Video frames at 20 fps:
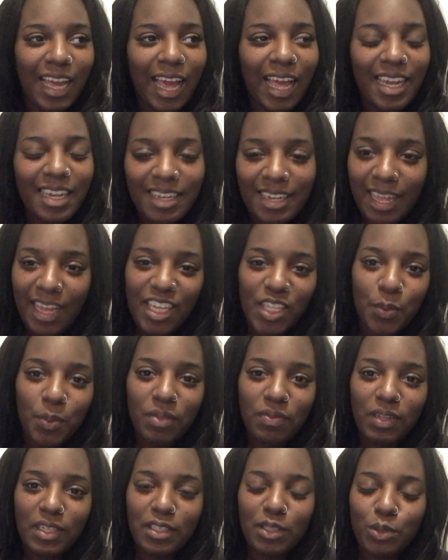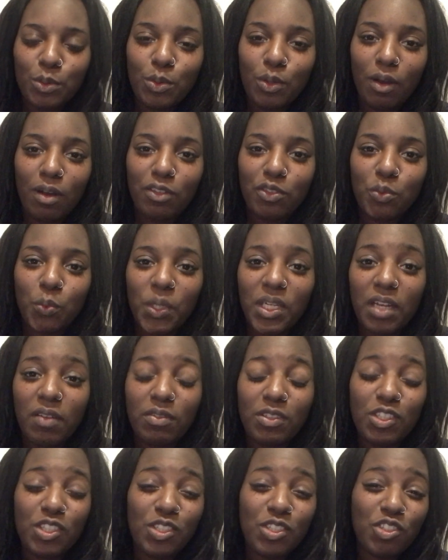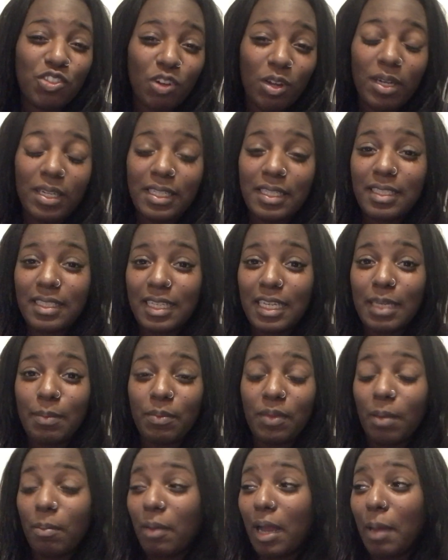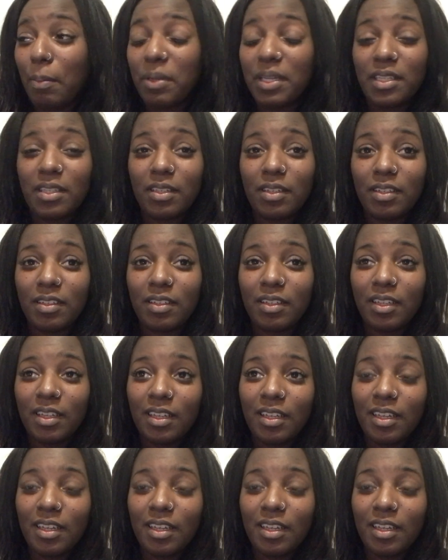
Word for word: And next, we face Newcastle, another struggling team, in my opinion.